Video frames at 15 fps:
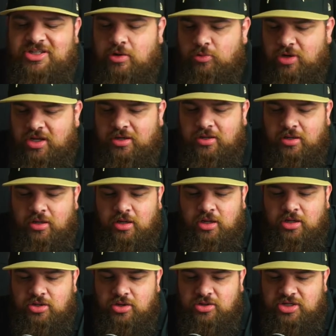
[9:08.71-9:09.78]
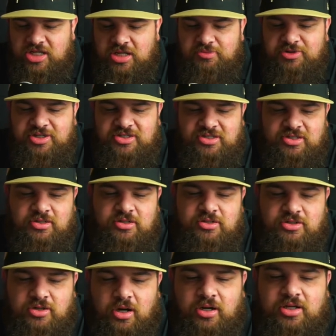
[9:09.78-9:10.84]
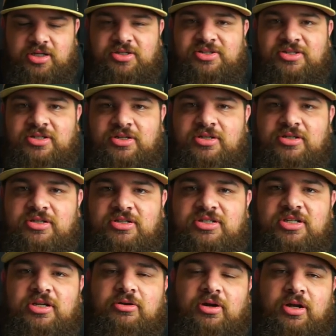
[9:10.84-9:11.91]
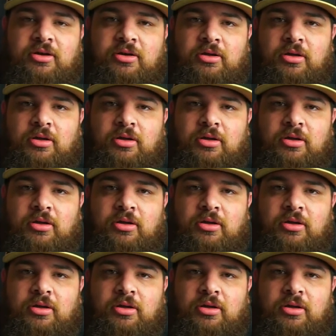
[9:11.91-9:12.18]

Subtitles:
I want your deepest, darkest secret.